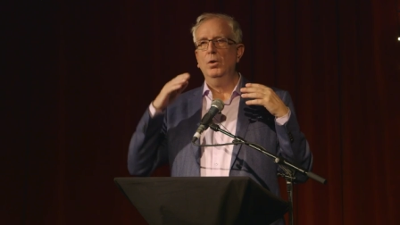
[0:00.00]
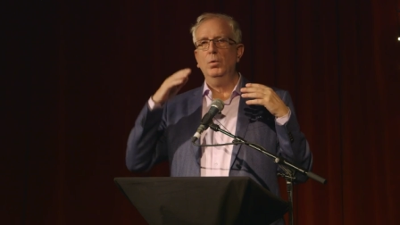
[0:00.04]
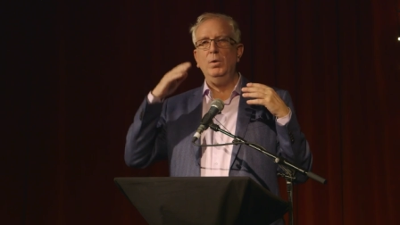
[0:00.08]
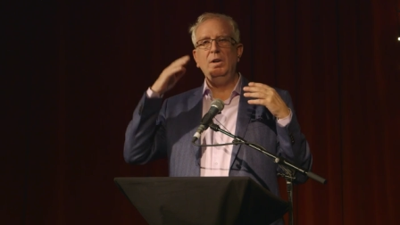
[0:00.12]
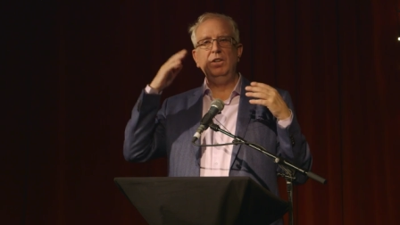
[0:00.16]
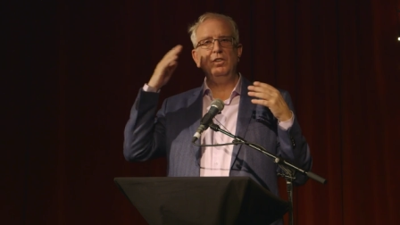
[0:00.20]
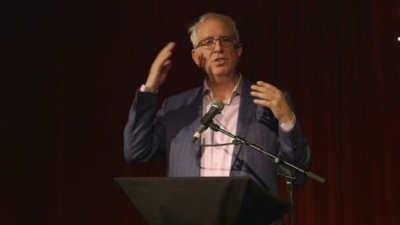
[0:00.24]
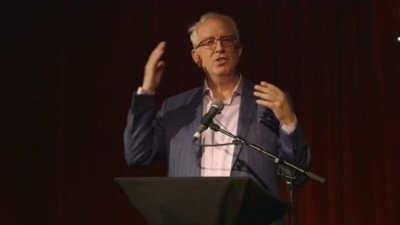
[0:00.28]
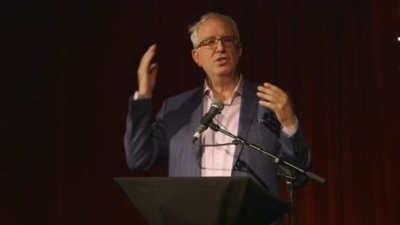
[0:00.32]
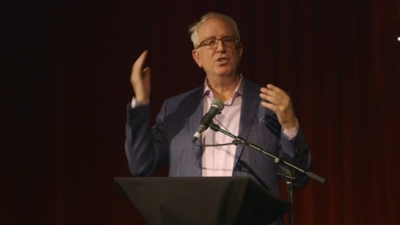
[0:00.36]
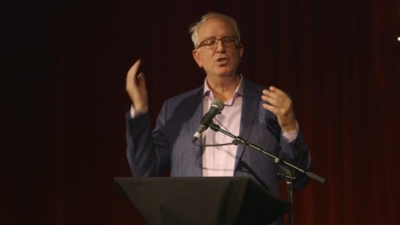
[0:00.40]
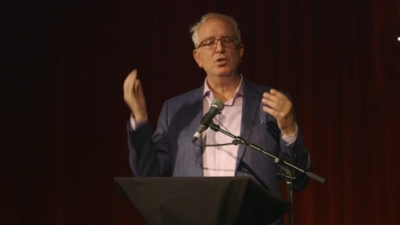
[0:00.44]

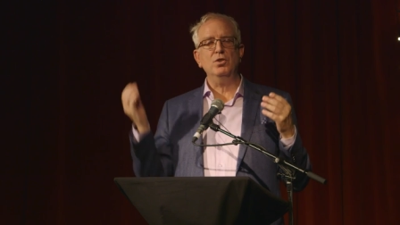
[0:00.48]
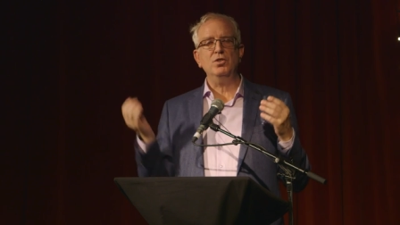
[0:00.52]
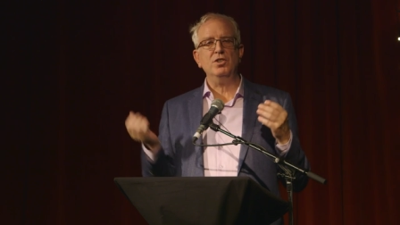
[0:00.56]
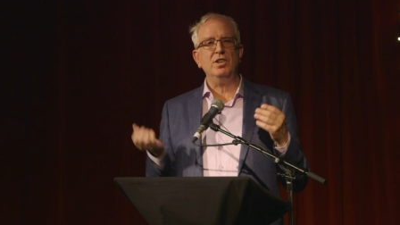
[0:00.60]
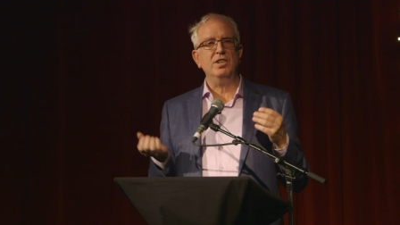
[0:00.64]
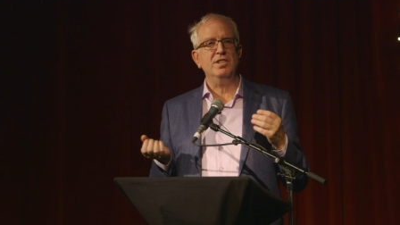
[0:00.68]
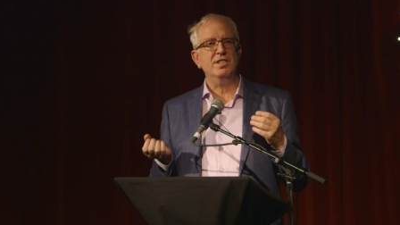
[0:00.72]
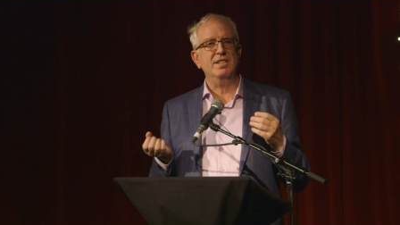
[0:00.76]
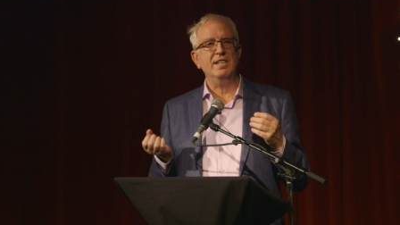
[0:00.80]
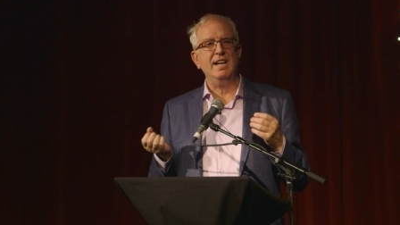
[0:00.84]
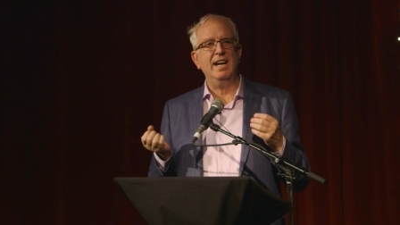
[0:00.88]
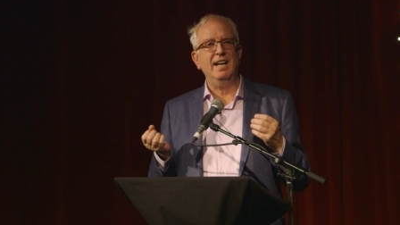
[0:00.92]
Whether she
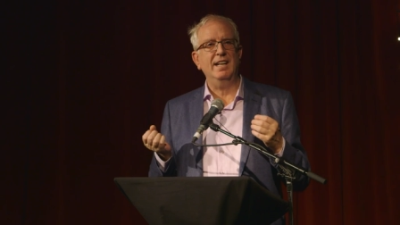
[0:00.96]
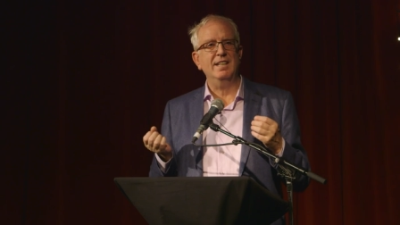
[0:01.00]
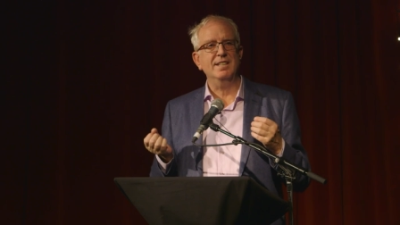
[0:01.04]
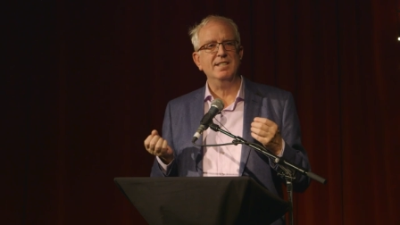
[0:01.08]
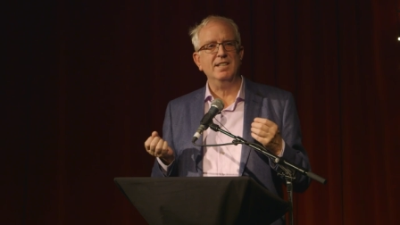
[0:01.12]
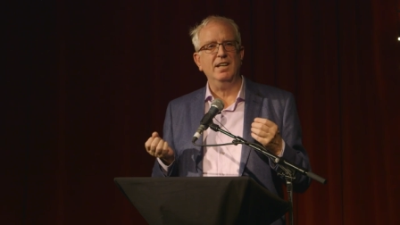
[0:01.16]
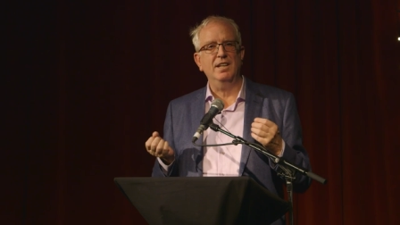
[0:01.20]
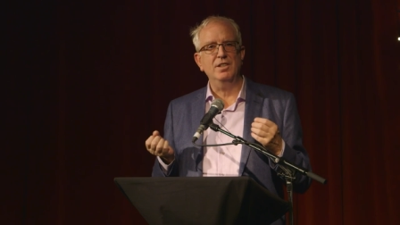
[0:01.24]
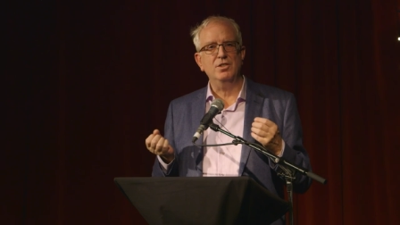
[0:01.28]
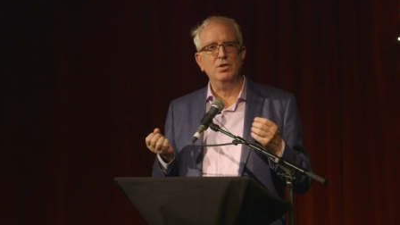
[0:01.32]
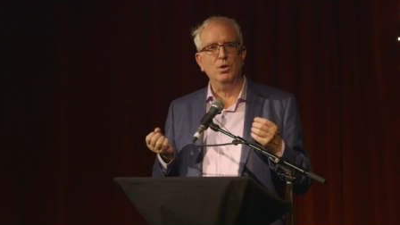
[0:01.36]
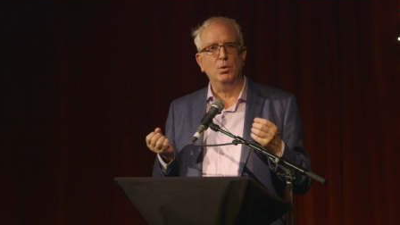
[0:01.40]

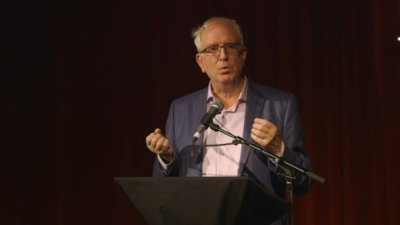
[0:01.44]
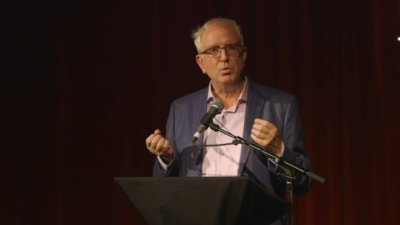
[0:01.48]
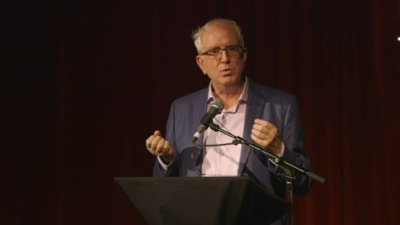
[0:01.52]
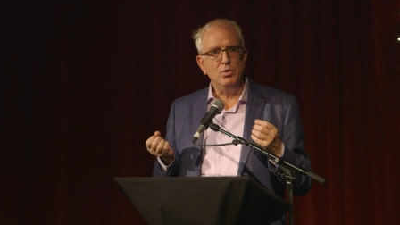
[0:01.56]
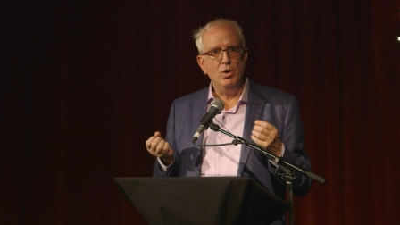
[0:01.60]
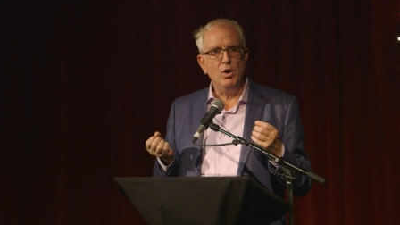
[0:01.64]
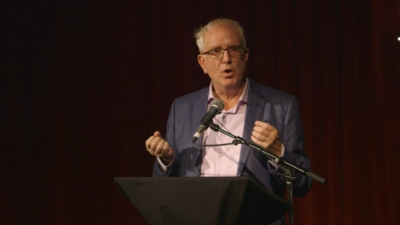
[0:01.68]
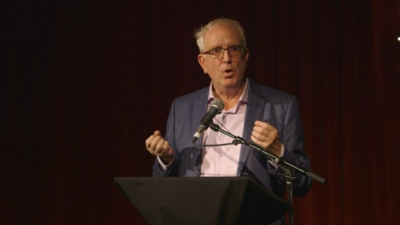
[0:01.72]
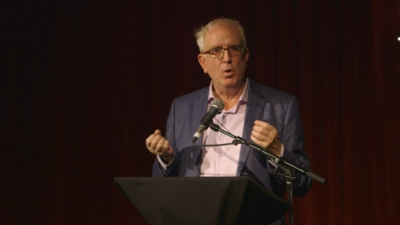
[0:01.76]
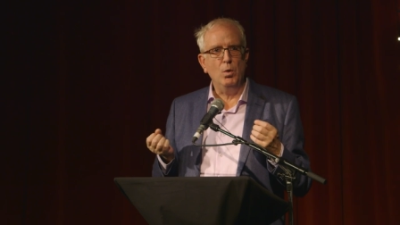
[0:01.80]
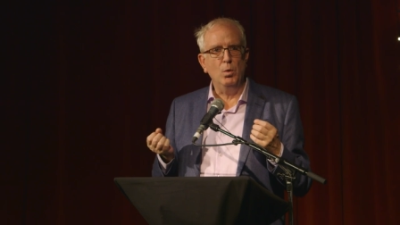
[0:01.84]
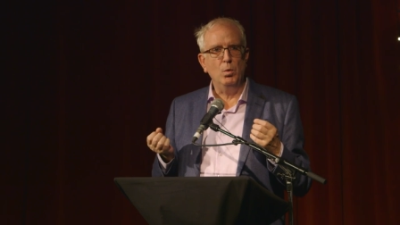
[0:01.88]
understands, I don't
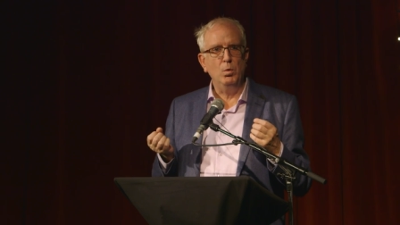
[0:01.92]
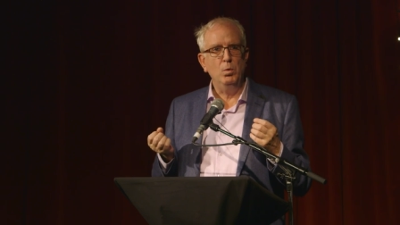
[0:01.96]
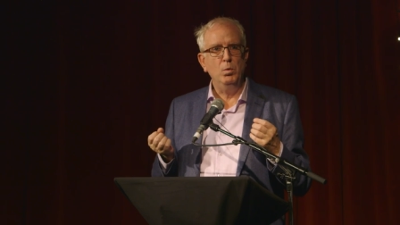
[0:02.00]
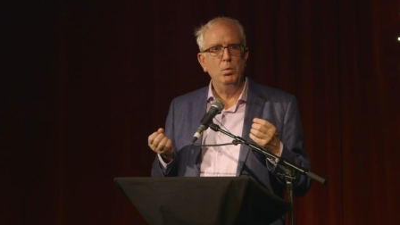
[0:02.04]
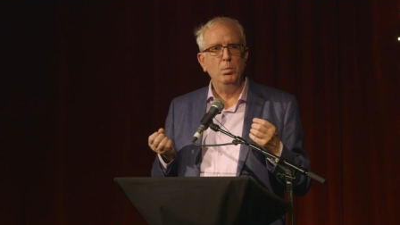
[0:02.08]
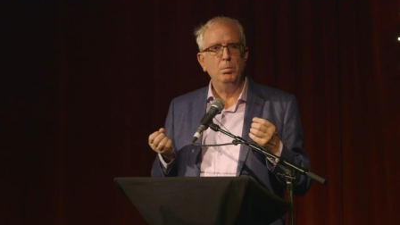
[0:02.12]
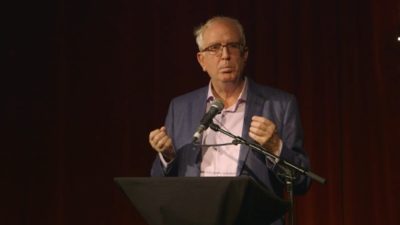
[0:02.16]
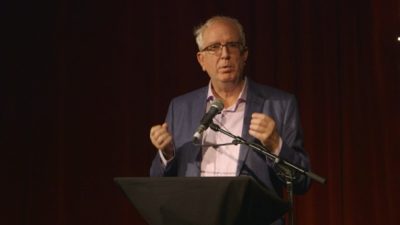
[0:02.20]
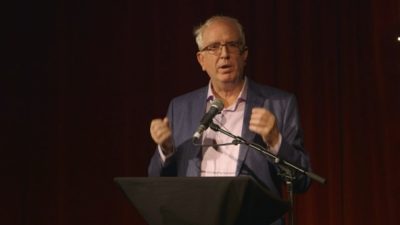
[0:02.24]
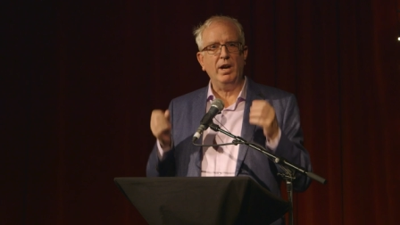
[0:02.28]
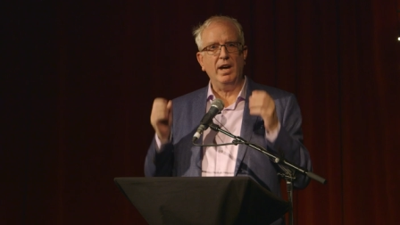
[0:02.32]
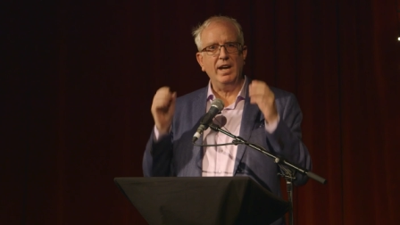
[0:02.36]
know,
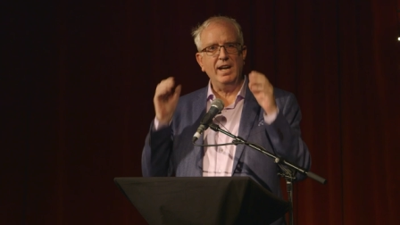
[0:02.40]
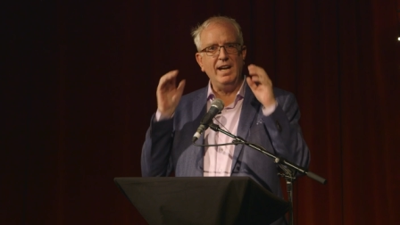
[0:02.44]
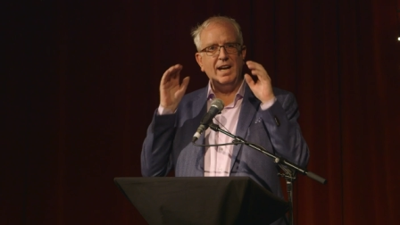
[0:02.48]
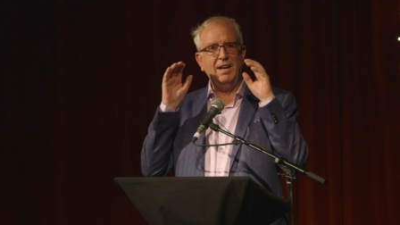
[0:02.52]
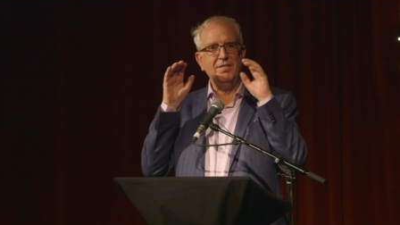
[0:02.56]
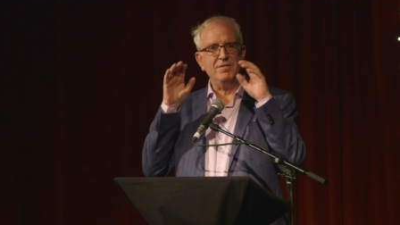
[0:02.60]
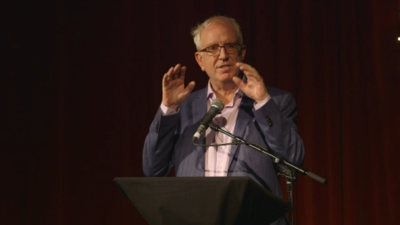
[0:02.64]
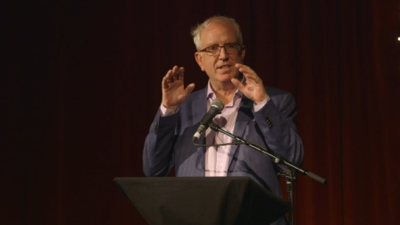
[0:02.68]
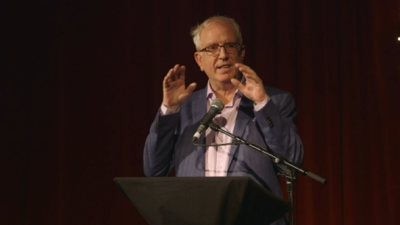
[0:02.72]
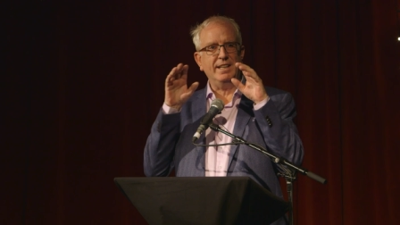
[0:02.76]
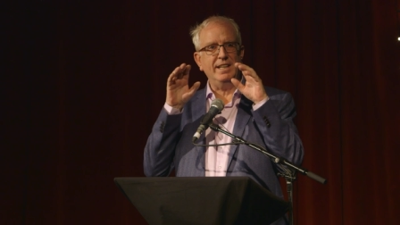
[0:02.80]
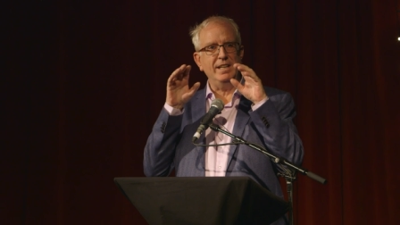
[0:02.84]
but I
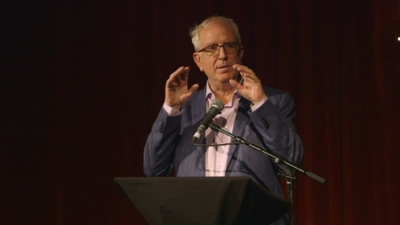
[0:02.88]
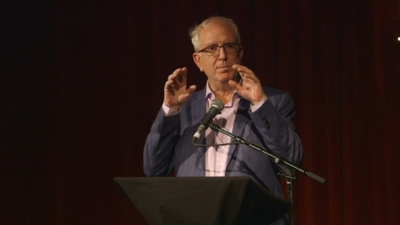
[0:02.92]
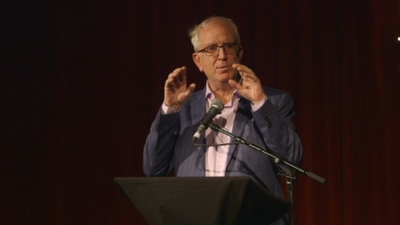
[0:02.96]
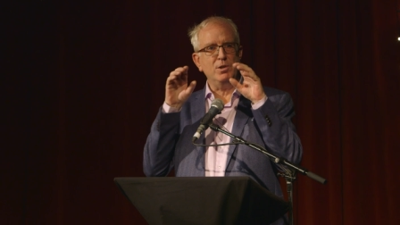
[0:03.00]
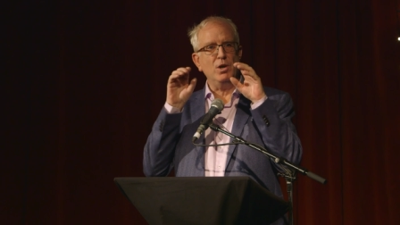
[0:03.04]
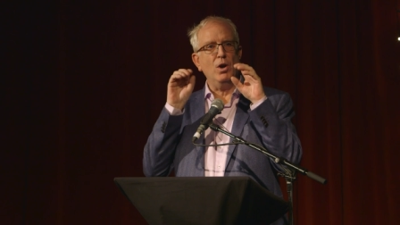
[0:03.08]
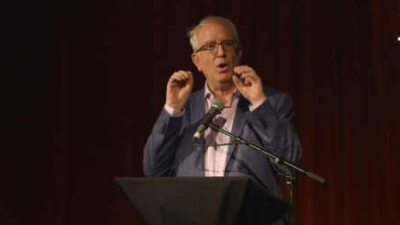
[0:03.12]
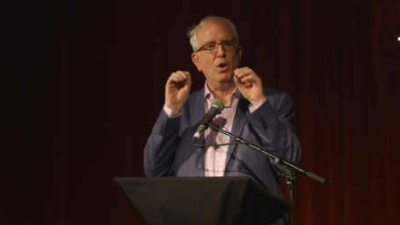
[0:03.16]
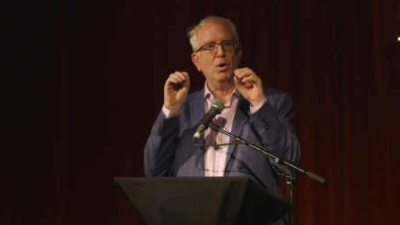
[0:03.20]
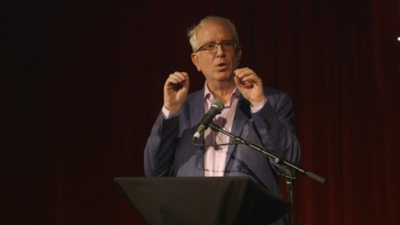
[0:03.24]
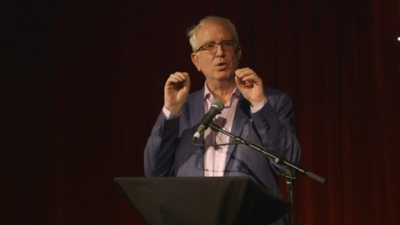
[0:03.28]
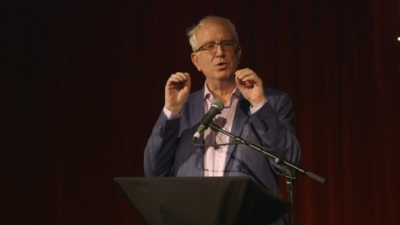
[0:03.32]
have to keep
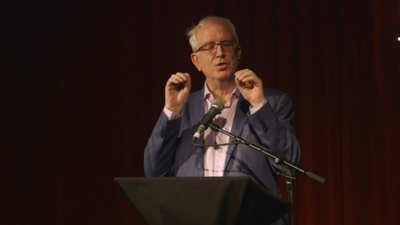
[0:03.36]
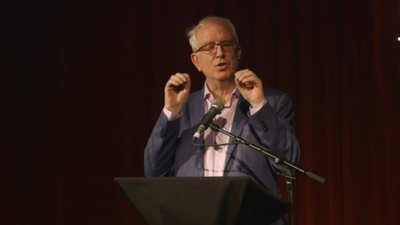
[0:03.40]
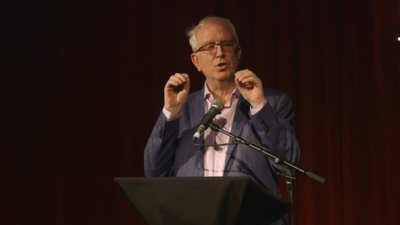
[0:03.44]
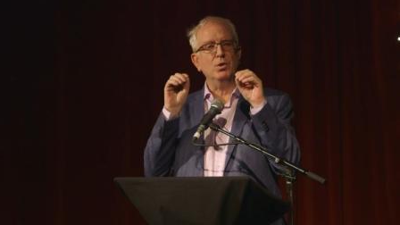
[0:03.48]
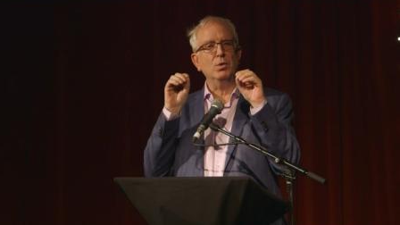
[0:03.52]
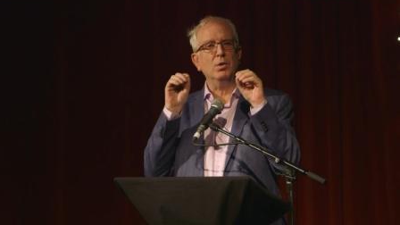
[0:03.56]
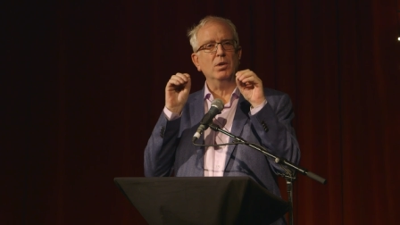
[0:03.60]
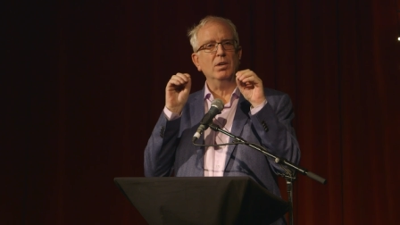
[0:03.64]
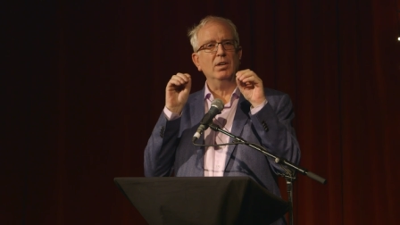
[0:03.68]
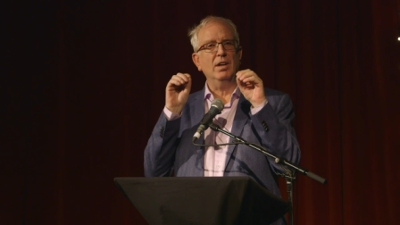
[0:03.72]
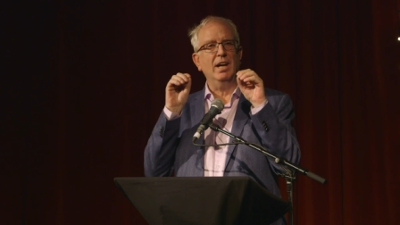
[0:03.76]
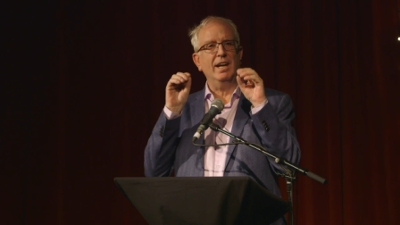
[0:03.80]
talking
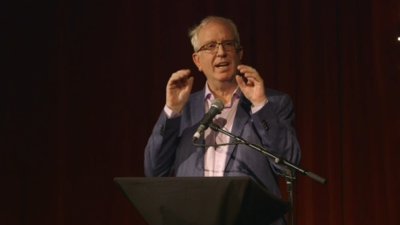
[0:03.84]
to her.